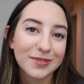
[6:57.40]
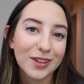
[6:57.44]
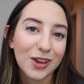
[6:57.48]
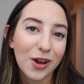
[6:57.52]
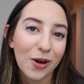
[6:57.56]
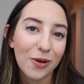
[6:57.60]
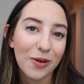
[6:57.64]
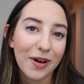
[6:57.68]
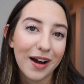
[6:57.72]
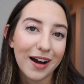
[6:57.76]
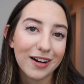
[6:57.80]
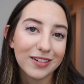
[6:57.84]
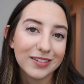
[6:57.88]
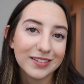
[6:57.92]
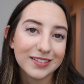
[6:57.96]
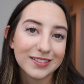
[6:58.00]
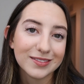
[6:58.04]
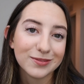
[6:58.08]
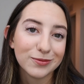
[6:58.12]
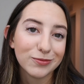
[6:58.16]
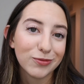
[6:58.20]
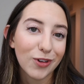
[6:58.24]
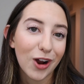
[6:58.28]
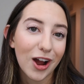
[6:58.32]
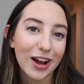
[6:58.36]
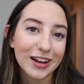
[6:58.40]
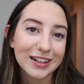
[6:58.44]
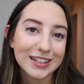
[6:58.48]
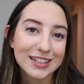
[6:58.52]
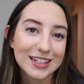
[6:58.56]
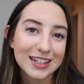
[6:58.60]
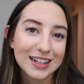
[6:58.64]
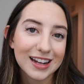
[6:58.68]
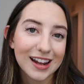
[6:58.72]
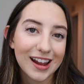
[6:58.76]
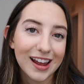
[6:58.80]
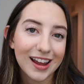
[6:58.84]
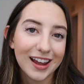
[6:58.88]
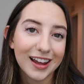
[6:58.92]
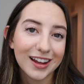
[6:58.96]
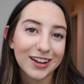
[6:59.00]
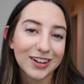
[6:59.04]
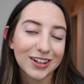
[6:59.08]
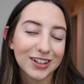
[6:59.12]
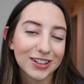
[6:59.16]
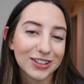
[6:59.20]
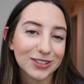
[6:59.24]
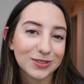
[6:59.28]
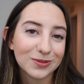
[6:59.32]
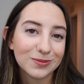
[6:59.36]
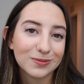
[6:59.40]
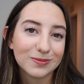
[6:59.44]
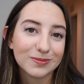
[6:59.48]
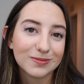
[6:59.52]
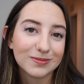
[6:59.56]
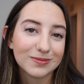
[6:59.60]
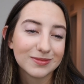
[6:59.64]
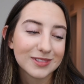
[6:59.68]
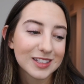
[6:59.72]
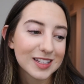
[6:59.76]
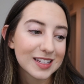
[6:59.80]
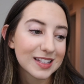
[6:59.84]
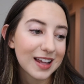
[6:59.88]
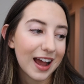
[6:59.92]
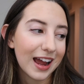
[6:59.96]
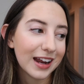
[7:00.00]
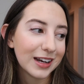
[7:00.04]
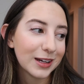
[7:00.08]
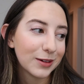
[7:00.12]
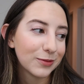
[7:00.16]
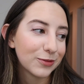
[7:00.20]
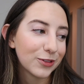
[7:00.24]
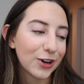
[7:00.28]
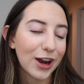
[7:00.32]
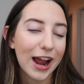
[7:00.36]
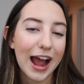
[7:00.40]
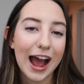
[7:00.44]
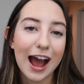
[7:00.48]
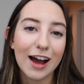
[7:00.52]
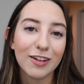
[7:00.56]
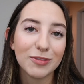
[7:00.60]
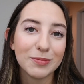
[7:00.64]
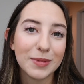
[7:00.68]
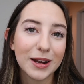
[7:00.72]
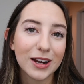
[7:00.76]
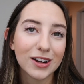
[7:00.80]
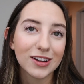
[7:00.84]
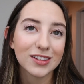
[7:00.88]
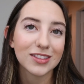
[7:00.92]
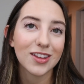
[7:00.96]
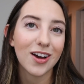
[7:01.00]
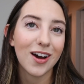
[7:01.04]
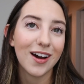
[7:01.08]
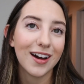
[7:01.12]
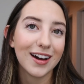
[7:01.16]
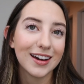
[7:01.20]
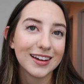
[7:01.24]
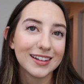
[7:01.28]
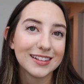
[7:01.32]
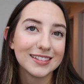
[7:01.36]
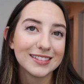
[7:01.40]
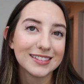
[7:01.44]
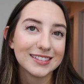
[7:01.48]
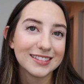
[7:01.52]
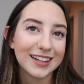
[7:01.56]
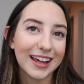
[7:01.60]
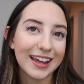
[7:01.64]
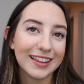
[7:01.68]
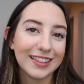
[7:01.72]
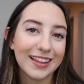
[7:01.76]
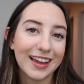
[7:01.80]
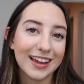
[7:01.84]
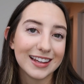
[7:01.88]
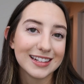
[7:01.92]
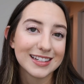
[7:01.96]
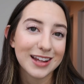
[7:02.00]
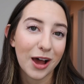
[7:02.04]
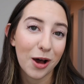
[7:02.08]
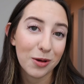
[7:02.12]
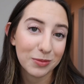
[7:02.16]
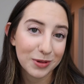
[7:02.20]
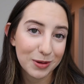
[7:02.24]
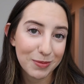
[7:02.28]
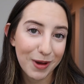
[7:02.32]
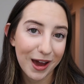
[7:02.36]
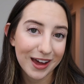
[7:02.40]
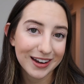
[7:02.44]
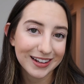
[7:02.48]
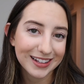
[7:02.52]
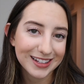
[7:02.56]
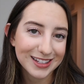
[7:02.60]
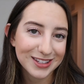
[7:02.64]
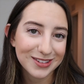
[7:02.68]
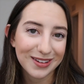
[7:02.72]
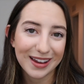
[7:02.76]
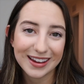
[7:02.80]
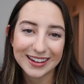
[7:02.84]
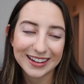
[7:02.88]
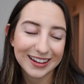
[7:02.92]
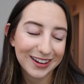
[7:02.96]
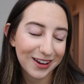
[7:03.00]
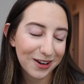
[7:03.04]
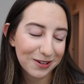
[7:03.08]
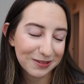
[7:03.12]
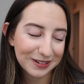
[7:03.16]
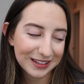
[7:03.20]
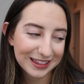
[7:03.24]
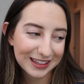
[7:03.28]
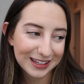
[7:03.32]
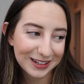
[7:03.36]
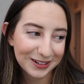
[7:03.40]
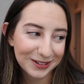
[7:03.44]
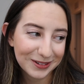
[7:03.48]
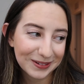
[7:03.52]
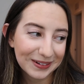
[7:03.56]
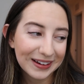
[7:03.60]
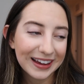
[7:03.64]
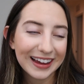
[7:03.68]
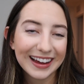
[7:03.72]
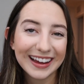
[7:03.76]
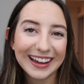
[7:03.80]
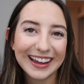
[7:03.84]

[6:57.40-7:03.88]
go out and run today or sign up for a half marathon and then tell me about it so I can go with you.